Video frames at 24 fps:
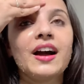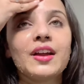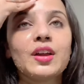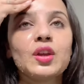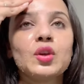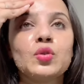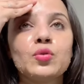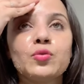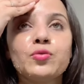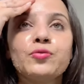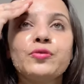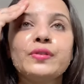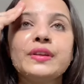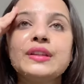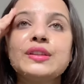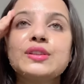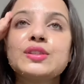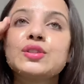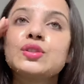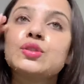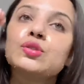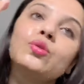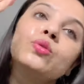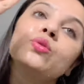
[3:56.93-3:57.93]
you feel
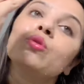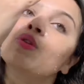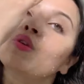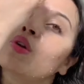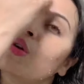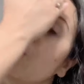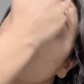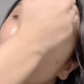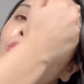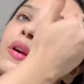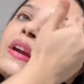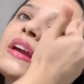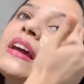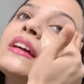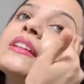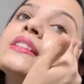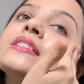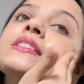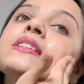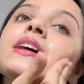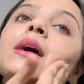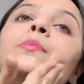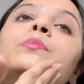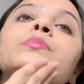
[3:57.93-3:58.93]
so glowy and
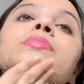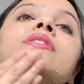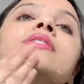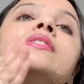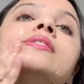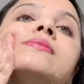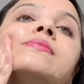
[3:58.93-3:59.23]
supple